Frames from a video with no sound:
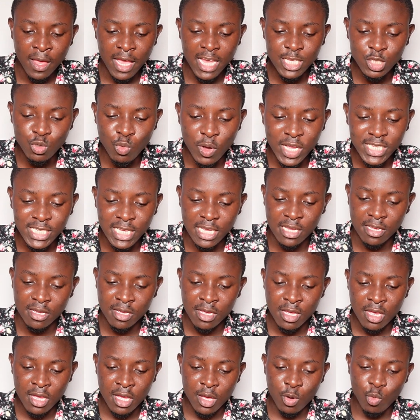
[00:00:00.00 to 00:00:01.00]
It's we say
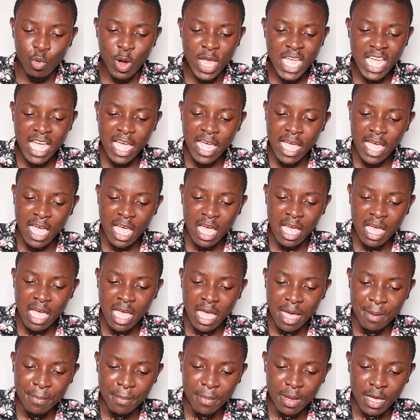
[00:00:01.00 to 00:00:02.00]
we
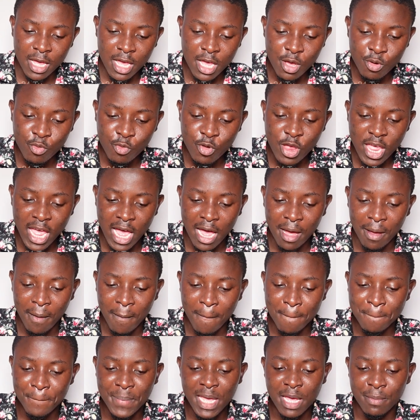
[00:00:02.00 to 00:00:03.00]

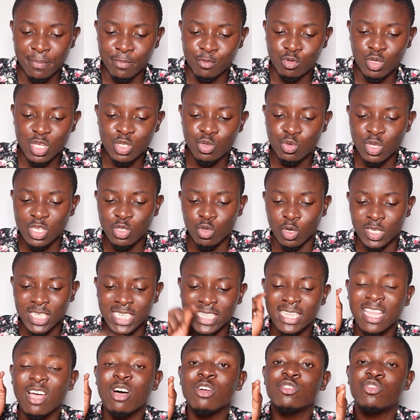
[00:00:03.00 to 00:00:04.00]
acquire babe 2020. I
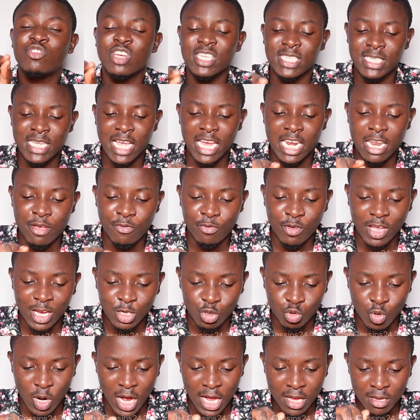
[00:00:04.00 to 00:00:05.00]
said tell Tracy and the
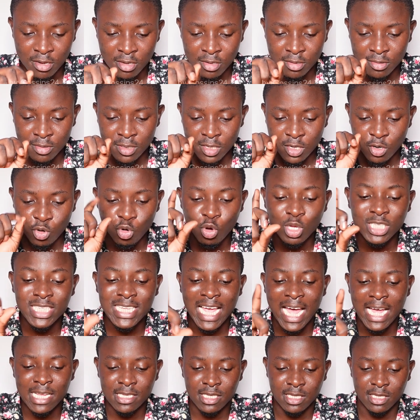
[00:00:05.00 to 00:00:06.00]
Fiashua,
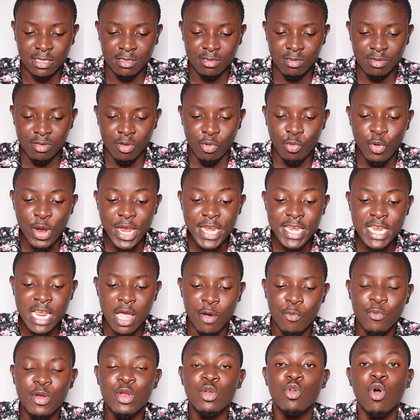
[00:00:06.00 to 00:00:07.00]
not us. We
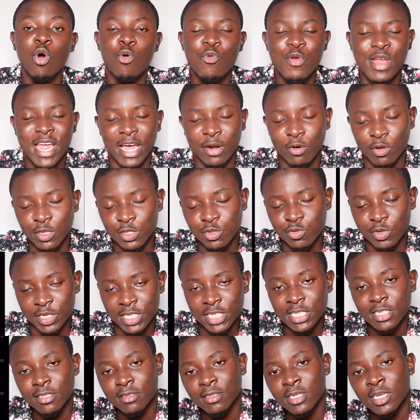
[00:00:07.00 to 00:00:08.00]
dear, we know we are not
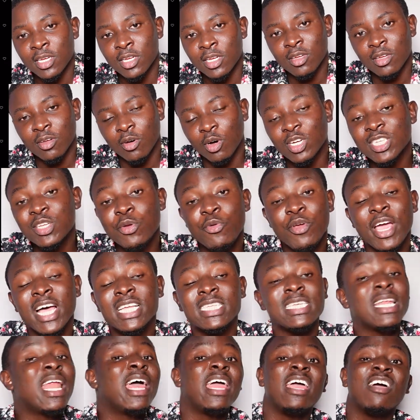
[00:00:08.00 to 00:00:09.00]
rich. Also, we
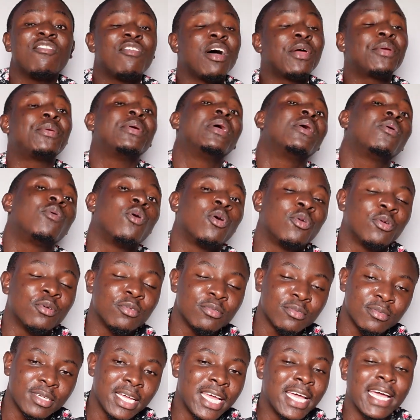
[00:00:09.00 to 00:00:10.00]
are saying I ever share
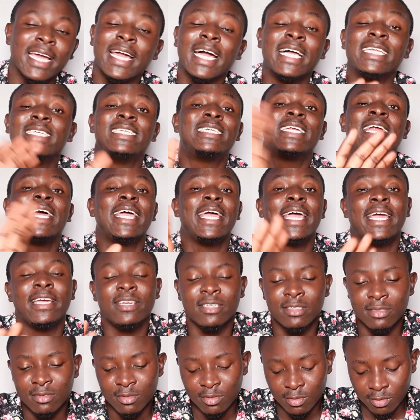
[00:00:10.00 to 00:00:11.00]
and can't
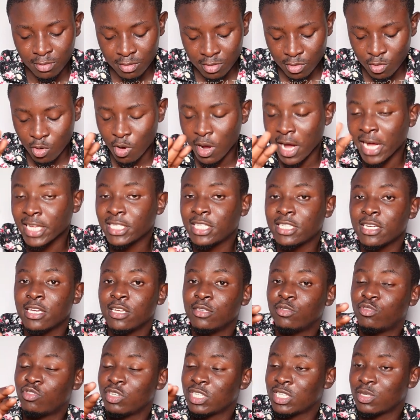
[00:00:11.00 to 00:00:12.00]
try
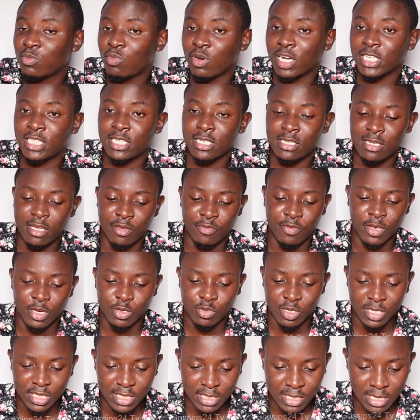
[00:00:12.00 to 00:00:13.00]
Kokachi Tracy watching the
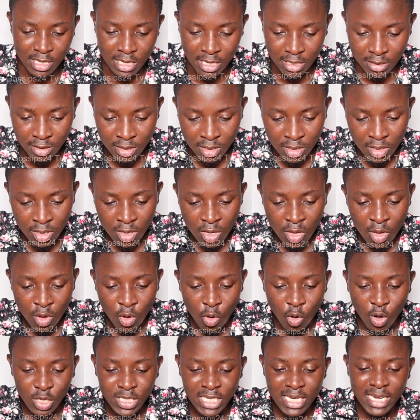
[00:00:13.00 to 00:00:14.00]
Fiashua nigga.
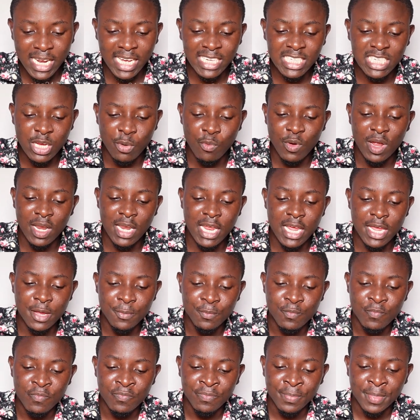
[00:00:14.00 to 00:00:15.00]
Also, does she
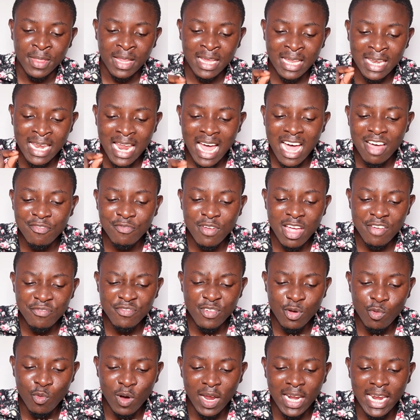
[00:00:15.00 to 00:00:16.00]
really love
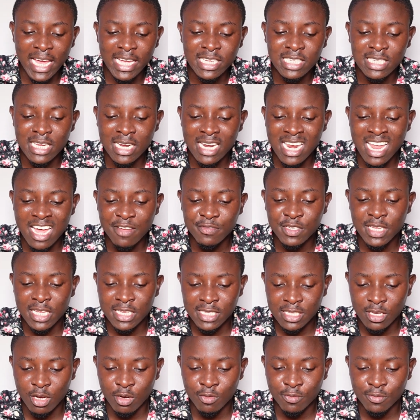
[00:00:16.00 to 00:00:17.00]
everyone like she loves
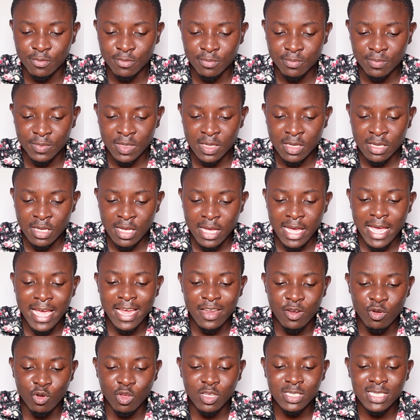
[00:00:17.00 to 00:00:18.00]
herself?
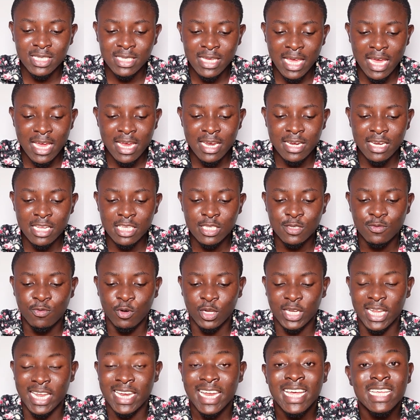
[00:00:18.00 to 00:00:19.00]
And not saying this
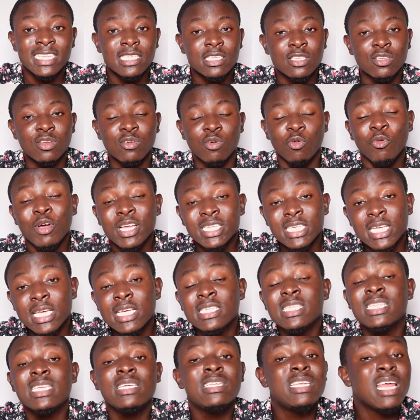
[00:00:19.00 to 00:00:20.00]
for the net. We
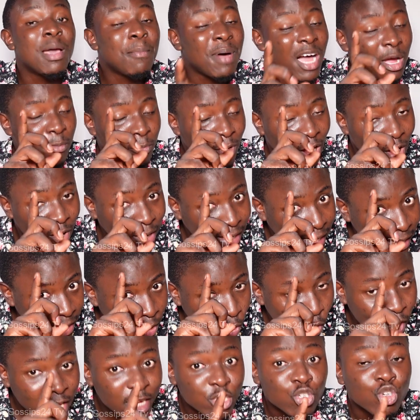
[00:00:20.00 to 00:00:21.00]
say indeed the McBrown can
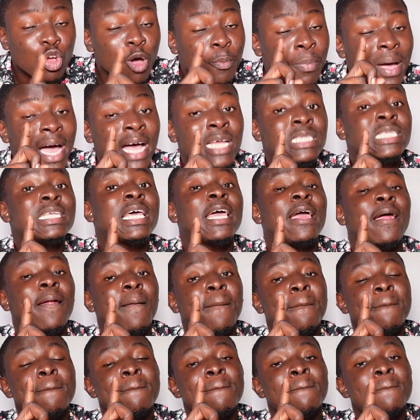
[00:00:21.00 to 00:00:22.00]
you show pass
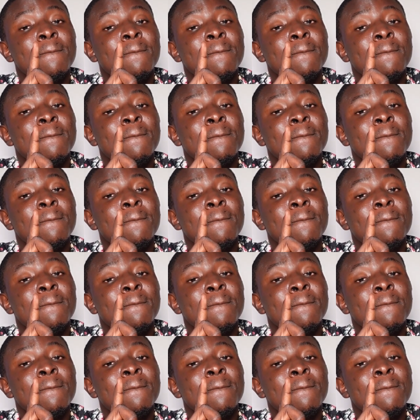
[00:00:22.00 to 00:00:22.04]
it?